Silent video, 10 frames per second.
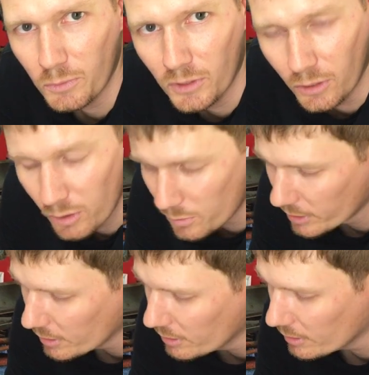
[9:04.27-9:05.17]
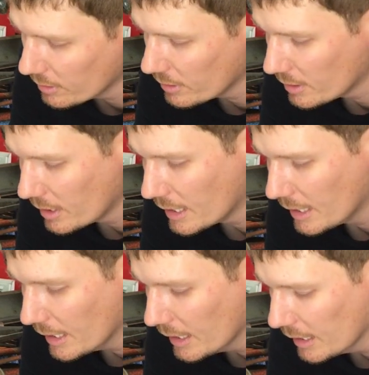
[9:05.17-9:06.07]
them in lubricant,
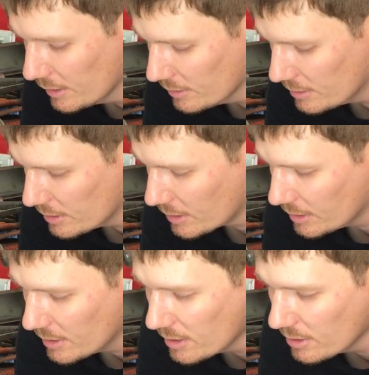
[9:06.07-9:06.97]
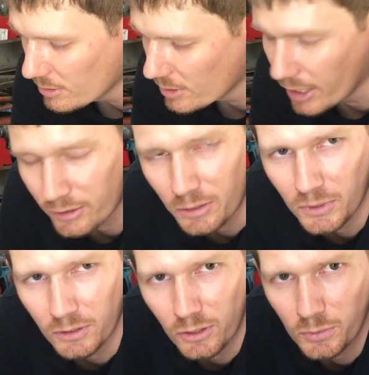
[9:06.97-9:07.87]
and just continue to soak
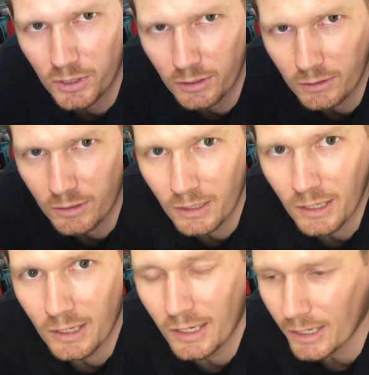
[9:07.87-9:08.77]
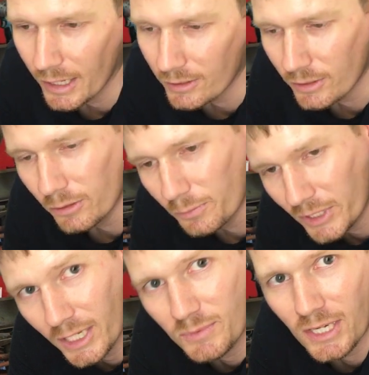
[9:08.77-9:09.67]
them in lubricant until it
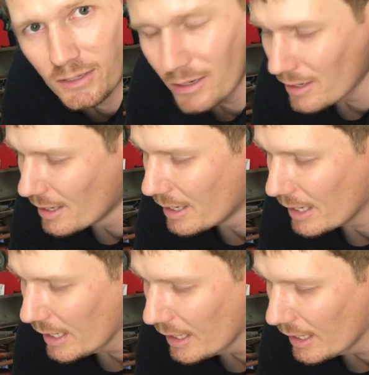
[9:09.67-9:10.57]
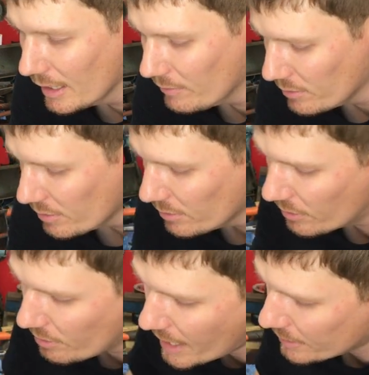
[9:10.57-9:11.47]
becomes easy. If you
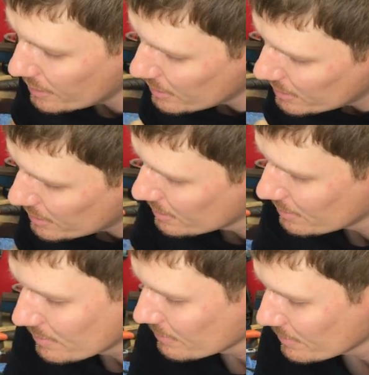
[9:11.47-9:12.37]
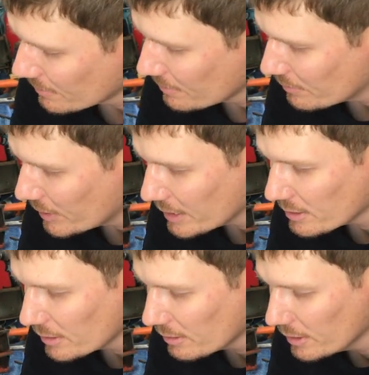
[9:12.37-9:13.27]
crack this,
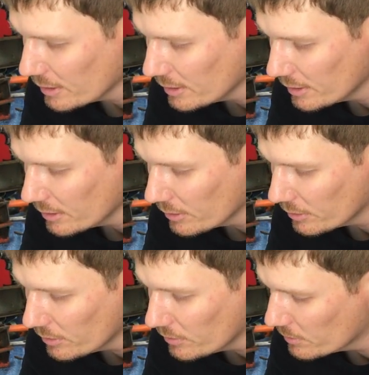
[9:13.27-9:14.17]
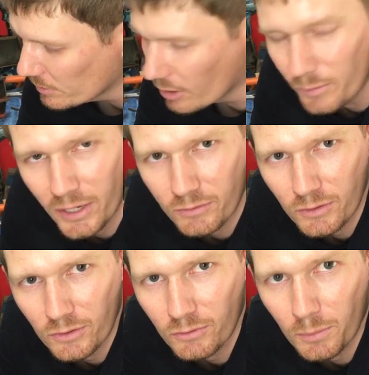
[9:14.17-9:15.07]
basically you will not be able
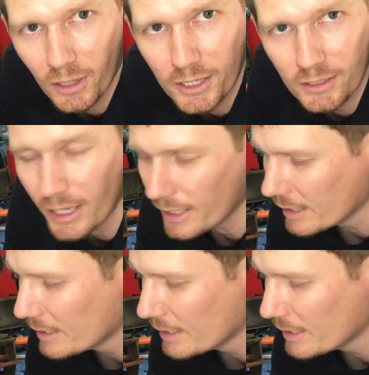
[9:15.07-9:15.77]
to replace that.